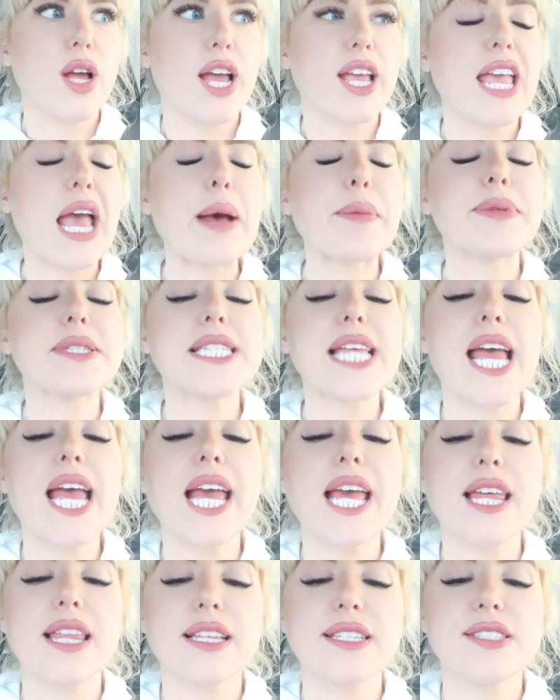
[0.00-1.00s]
I kept
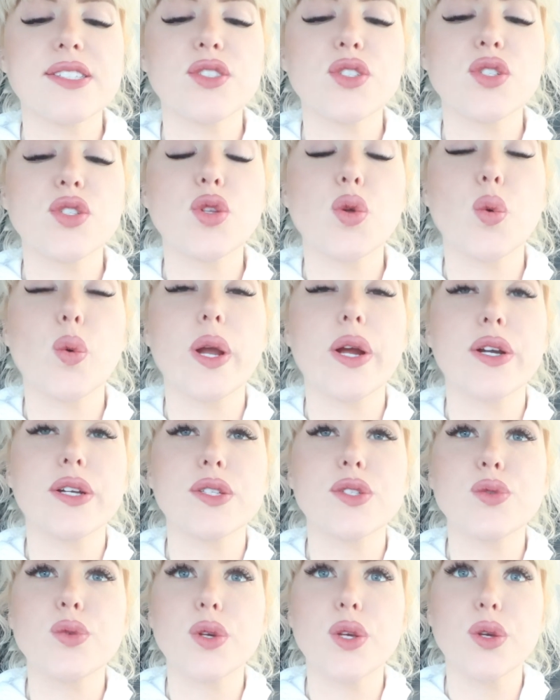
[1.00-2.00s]
saying this is just the
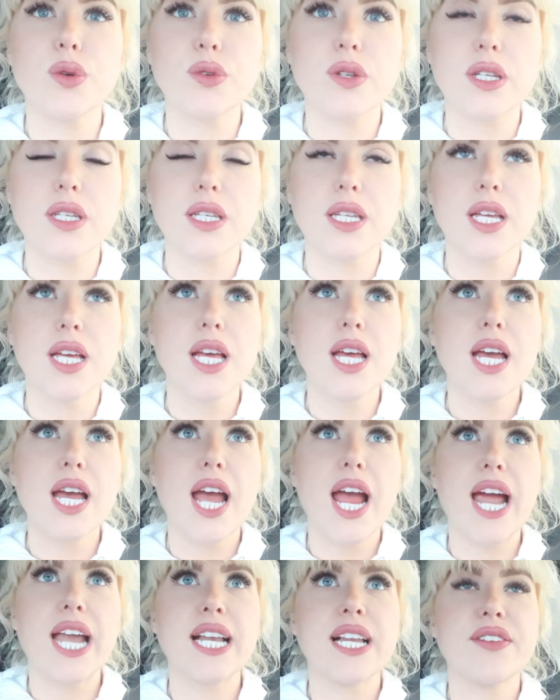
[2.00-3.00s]
weirdest reunion
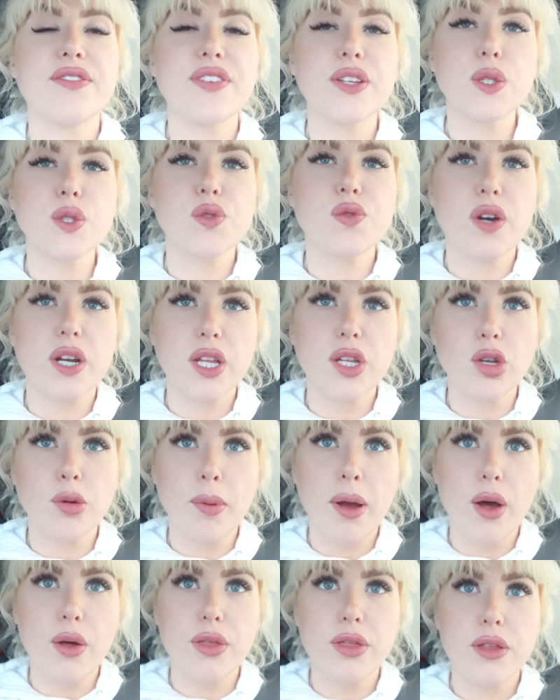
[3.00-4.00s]
and it feels funny in
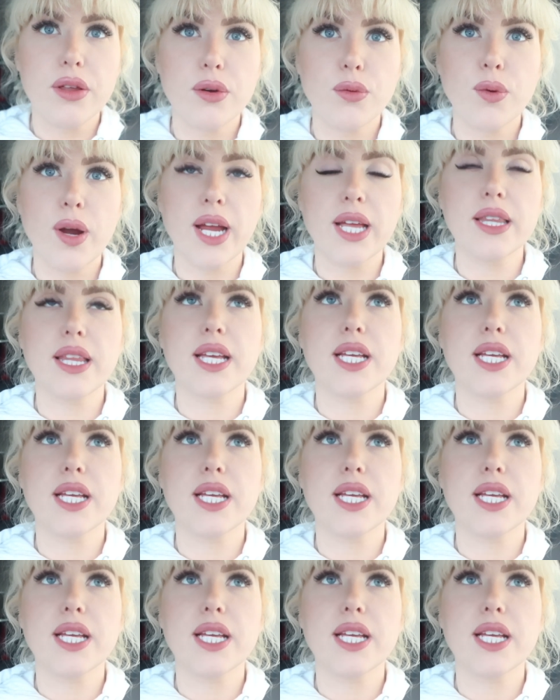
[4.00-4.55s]
your mouth, right?